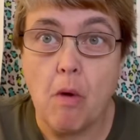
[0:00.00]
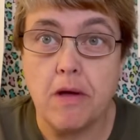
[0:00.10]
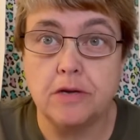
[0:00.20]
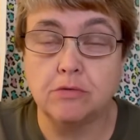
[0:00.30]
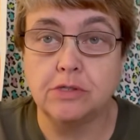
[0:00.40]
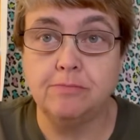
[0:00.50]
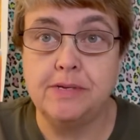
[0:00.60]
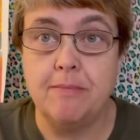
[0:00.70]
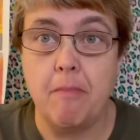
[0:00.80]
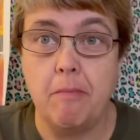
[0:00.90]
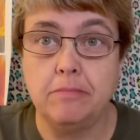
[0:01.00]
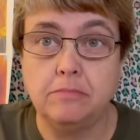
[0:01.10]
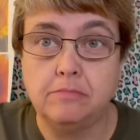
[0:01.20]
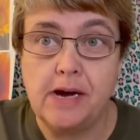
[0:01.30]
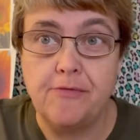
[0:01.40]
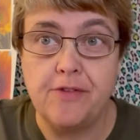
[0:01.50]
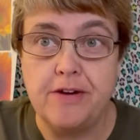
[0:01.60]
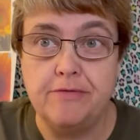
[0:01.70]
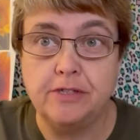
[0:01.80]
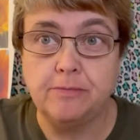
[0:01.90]
It wouldn't be my
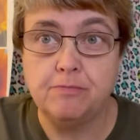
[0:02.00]
favorite.